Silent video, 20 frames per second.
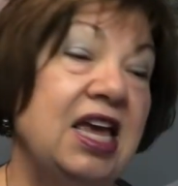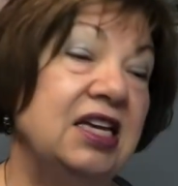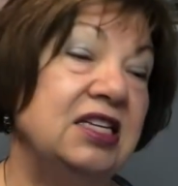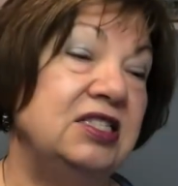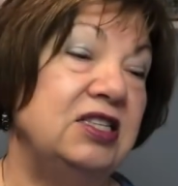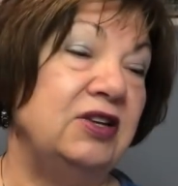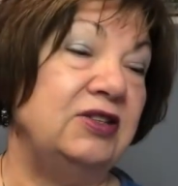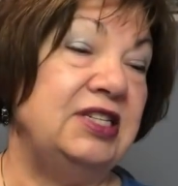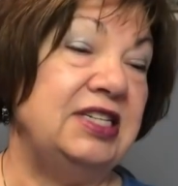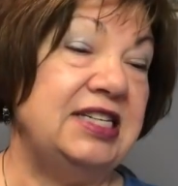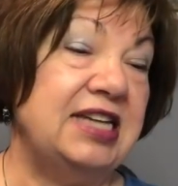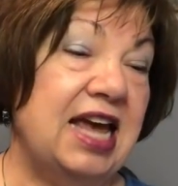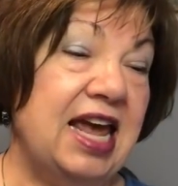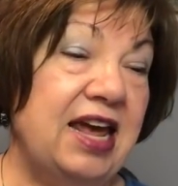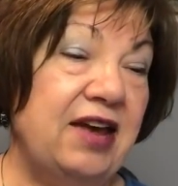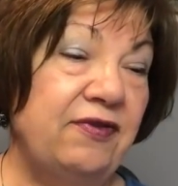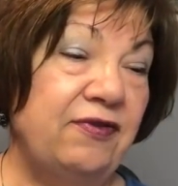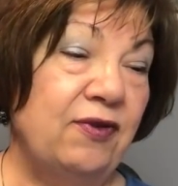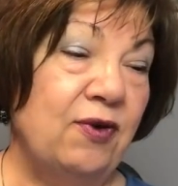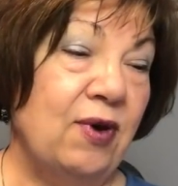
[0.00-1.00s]
So
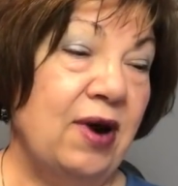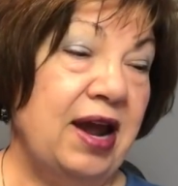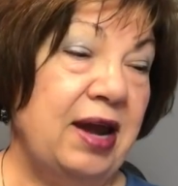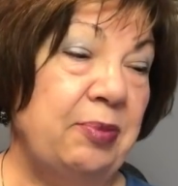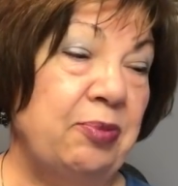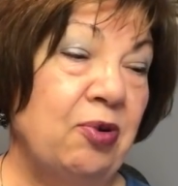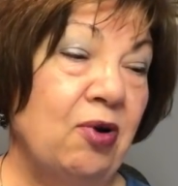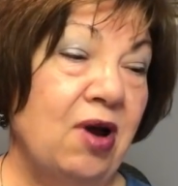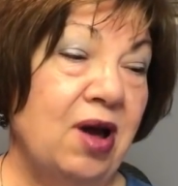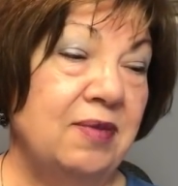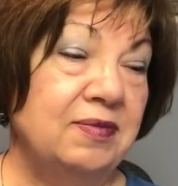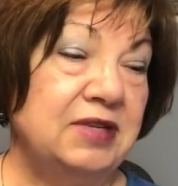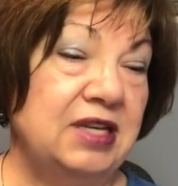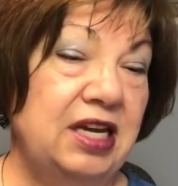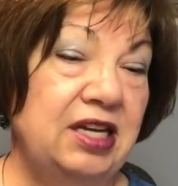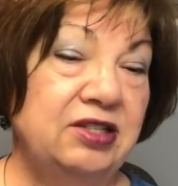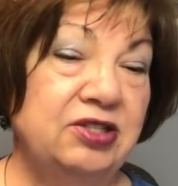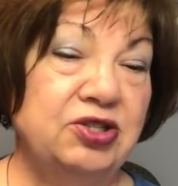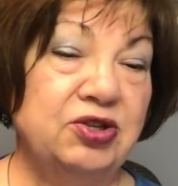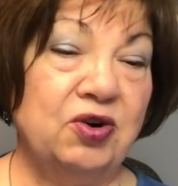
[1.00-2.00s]
today for a prompt
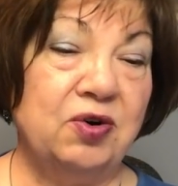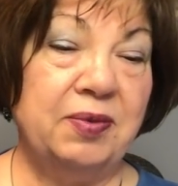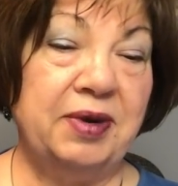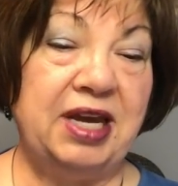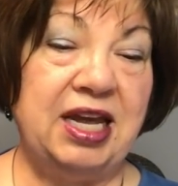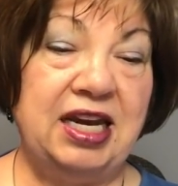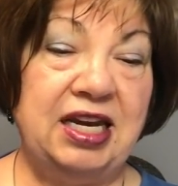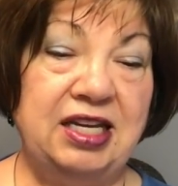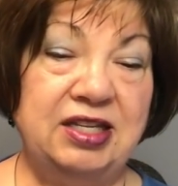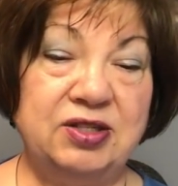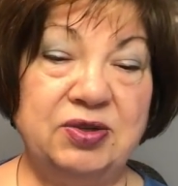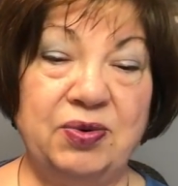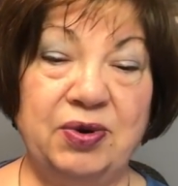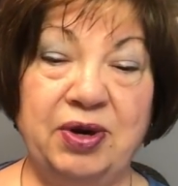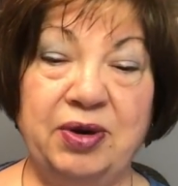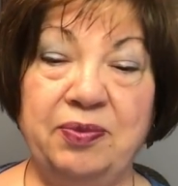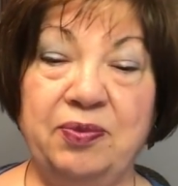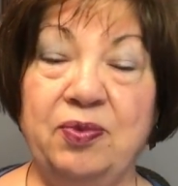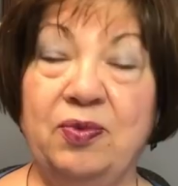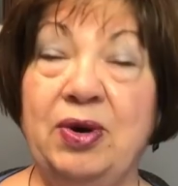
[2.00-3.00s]
in Cheryl McKinney's
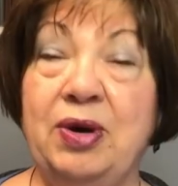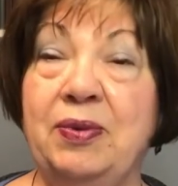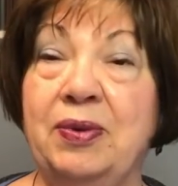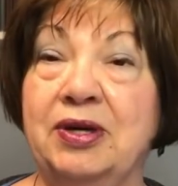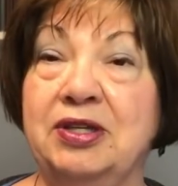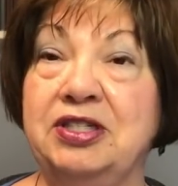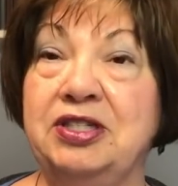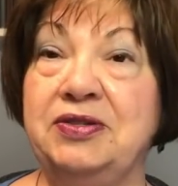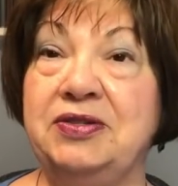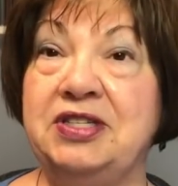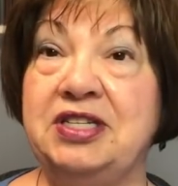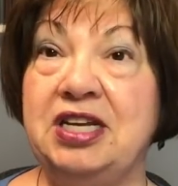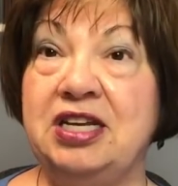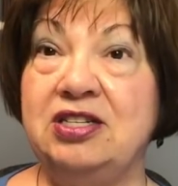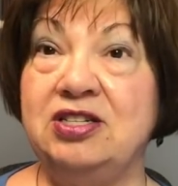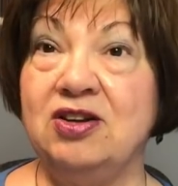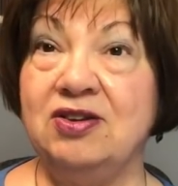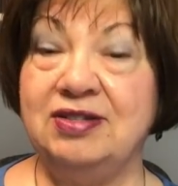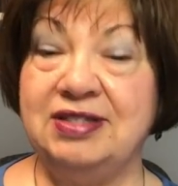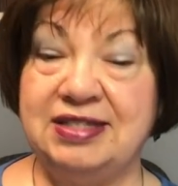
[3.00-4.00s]
group, we were to
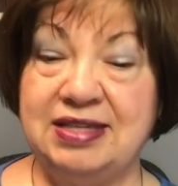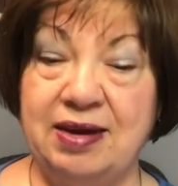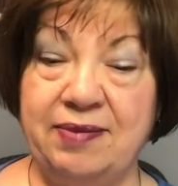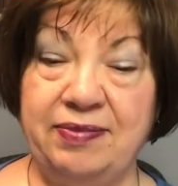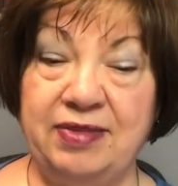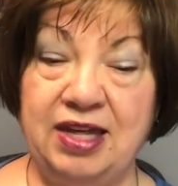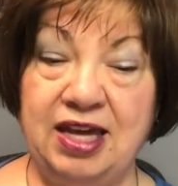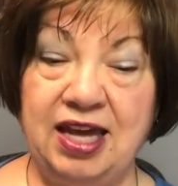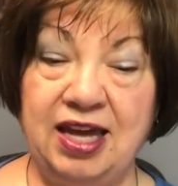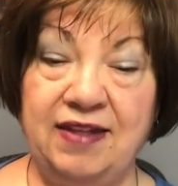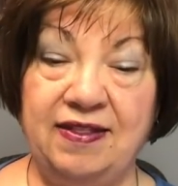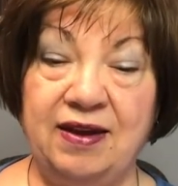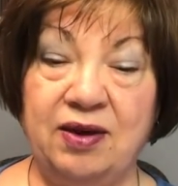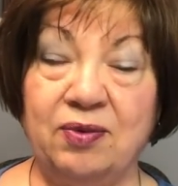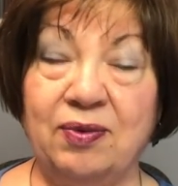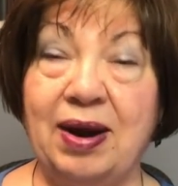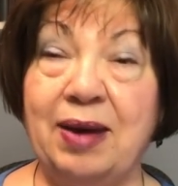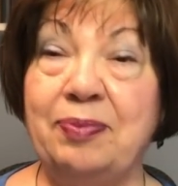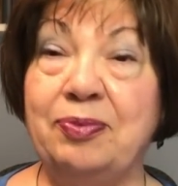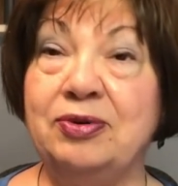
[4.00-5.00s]
stitch on something that
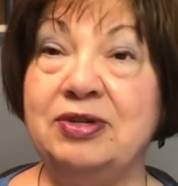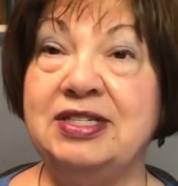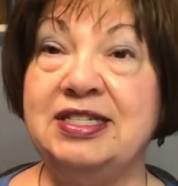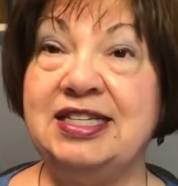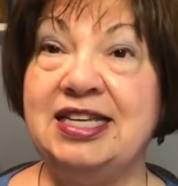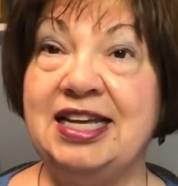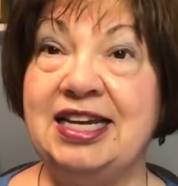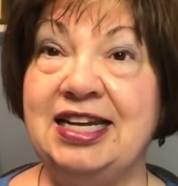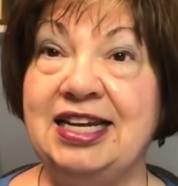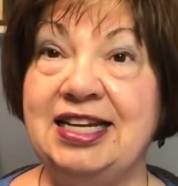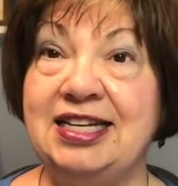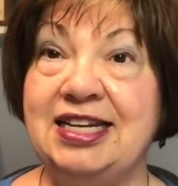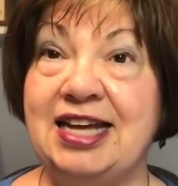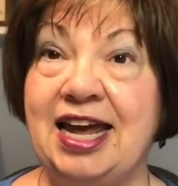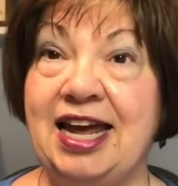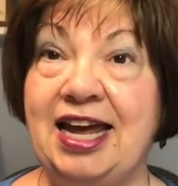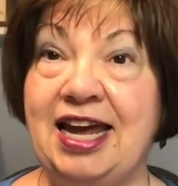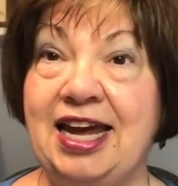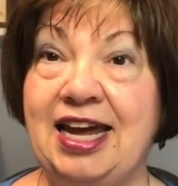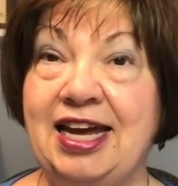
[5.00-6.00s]
represented
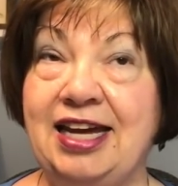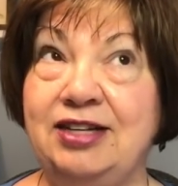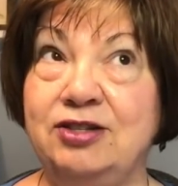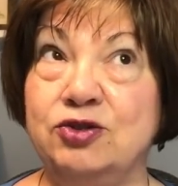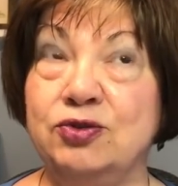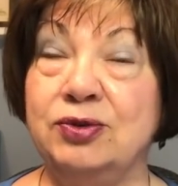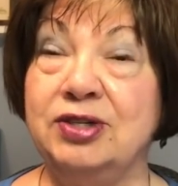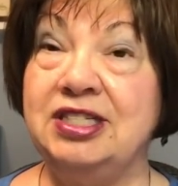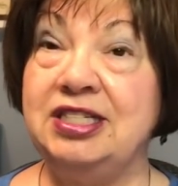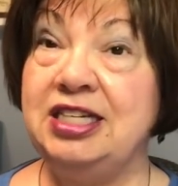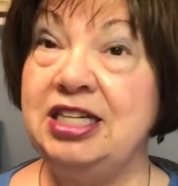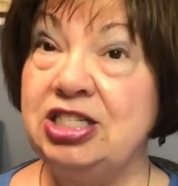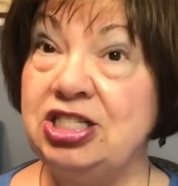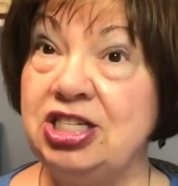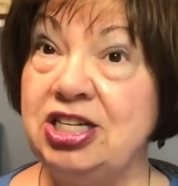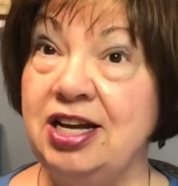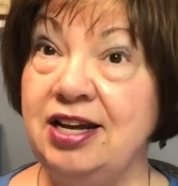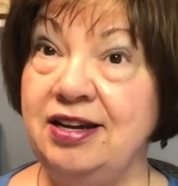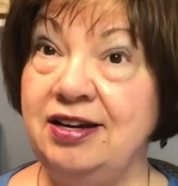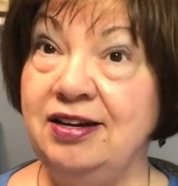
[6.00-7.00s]
a
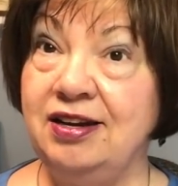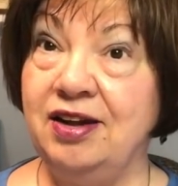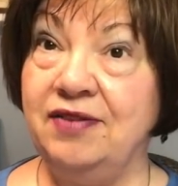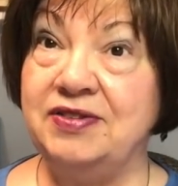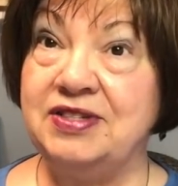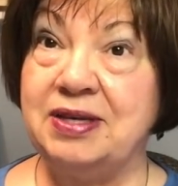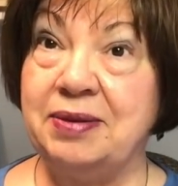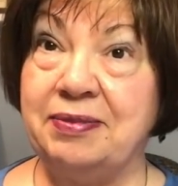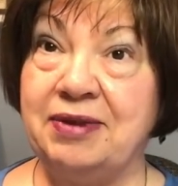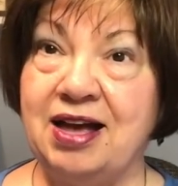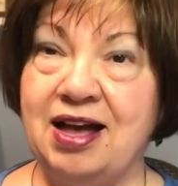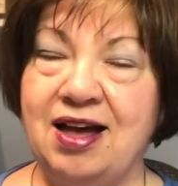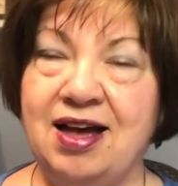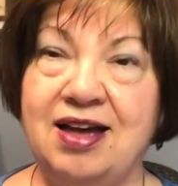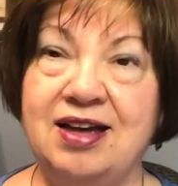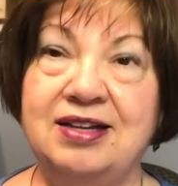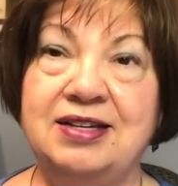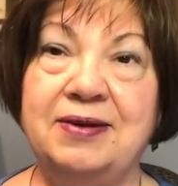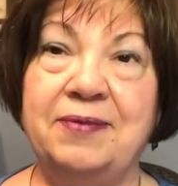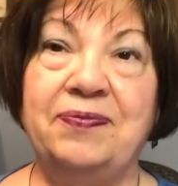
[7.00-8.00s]
tradition of some
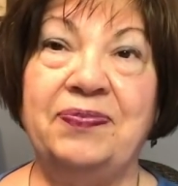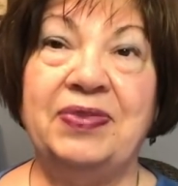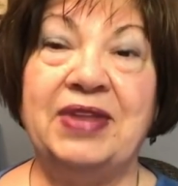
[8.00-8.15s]
kind.